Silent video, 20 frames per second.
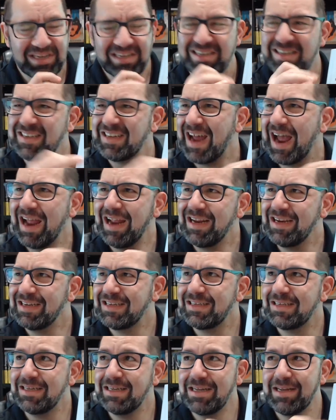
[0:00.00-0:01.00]

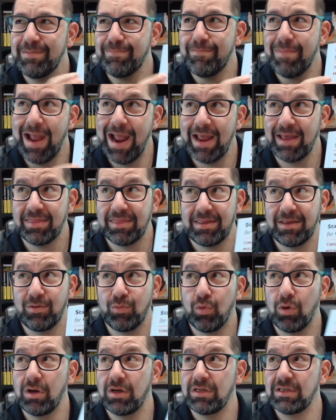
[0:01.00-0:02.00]
sciencey, mathy
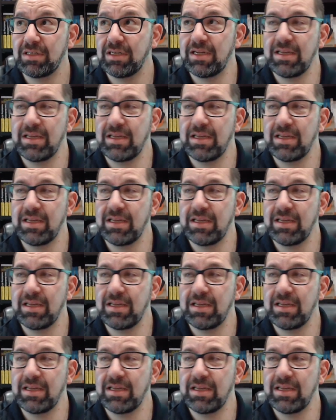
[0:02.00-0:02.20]
ones.